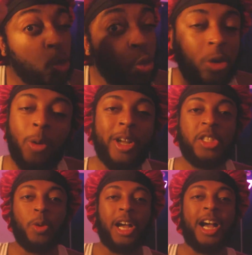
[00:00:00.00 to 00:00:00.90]
go
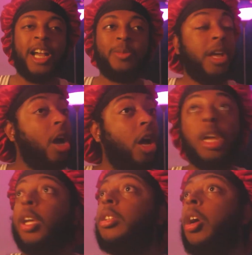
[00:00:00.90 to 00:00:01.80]
into her eyes. Like,
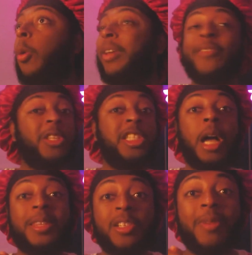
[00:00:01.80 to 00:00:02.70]
oh no, we have to
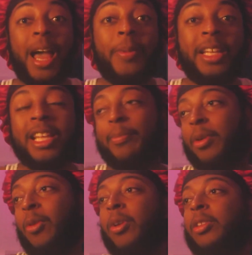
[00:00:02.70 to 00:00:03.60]
stop this from happening. Like,
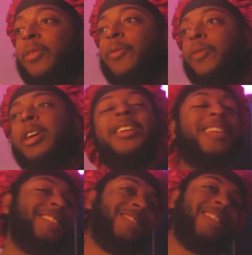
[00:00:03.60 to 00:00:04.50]
bro, what the
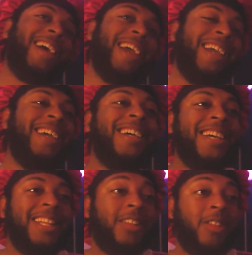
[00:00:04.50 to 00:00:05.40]
So like,
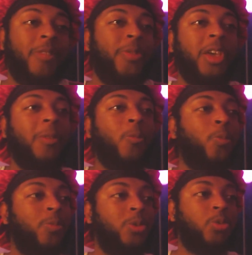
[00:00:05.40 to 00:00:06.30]

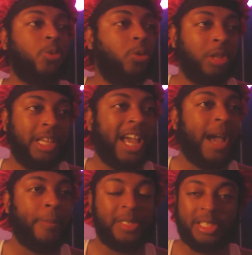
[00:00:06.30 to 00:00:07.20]
nothing truly
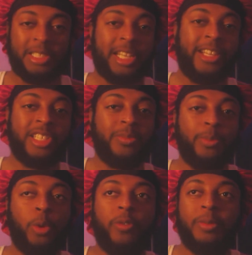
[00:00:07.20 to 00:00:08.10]
happens inside this
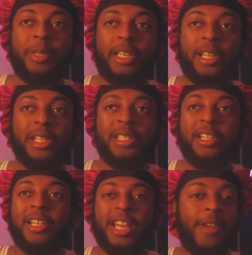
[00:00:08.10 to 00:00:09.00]
movie because
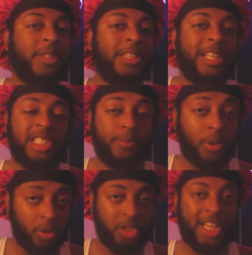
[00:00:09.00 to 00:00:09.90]
everything that's
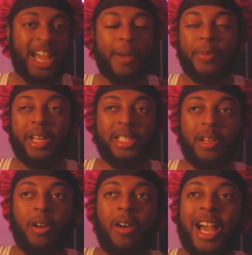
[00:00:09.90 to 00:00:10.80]
supposed to happen is
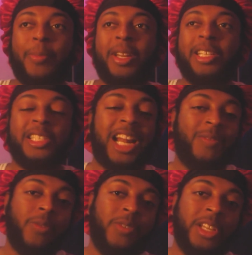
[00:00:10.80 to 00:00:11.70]
all happening inside
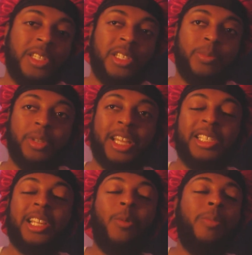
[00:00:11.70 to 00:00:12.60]
of her visions. But
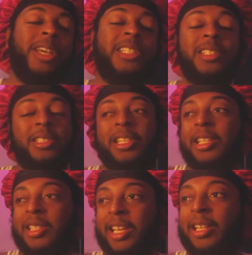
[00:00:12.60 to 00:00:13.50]
that's not what makes
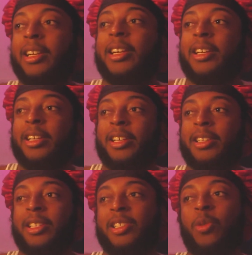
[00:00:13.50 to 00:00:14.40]
sense. Like,
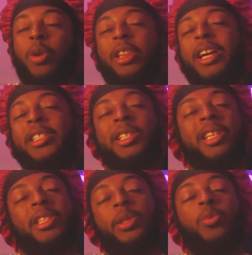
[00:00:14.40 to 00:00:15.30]
the storyline just
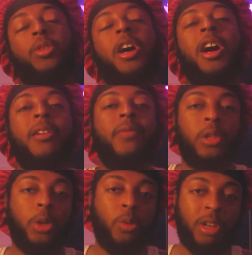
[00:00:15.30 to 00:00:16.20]
gets too
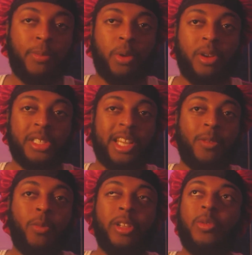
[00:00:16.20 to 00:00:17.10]
convoluted, bro. It's
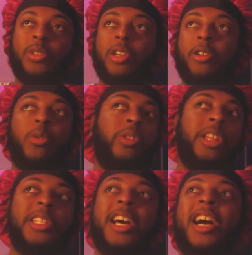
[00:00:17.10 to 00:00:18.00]
like, once you start doing
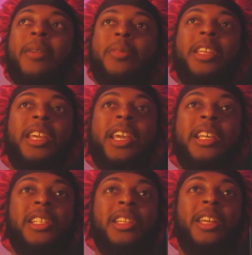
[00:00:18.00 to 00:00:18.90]
the time
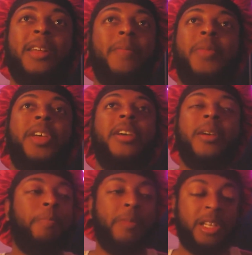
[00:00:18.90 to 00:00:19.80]
things and
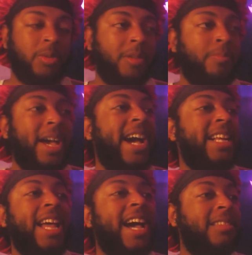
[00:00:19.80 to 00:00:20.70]
then mixed with the
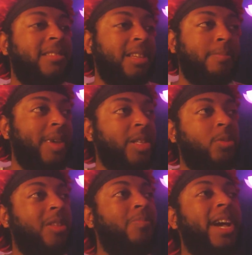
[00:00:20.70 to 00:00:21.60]
bad acting, mixed
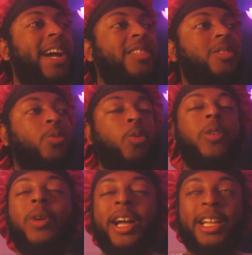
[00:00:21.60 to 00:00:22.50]
with the bad
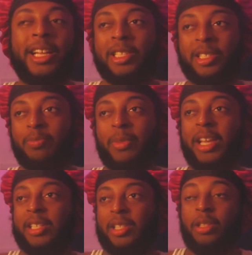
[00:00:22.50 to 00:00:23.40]
story writing, it just
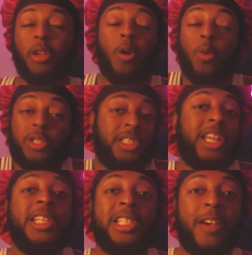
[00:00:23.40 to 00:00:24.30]
makes no
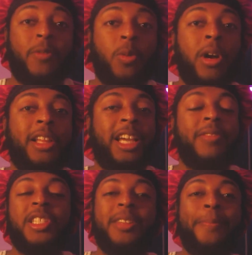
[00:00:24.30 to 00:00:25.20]
sense after a while. Like,
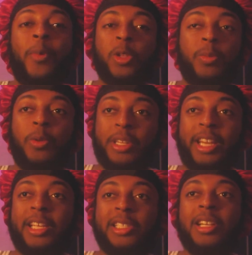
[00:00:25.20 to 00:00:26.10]
I've seen multiple
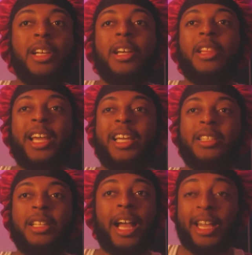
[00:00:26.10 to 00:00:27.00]
niggas,
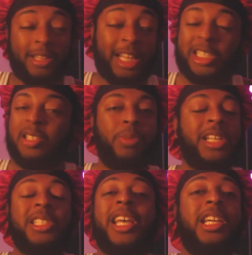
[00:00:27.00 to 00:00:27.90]
like, that's as
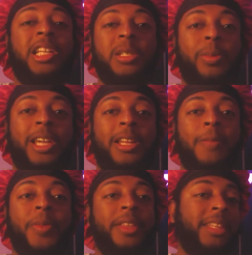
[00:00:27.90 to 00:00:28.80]
best as I can explain
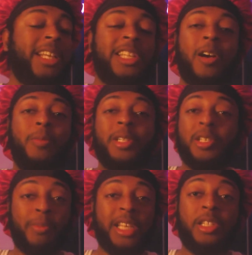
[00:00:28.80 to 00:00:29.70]
it. That's how
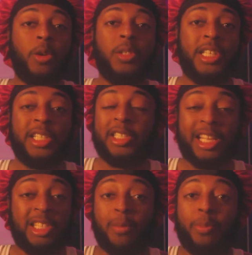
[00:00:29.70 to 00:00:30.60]
much it makes no sense, is
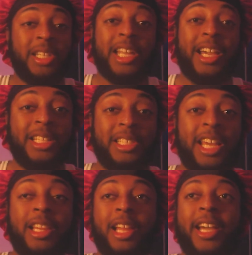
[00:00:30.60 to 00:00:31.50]
that's the best I can
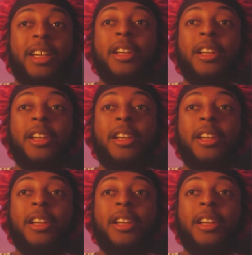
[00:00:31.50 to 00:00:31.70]
say. Like,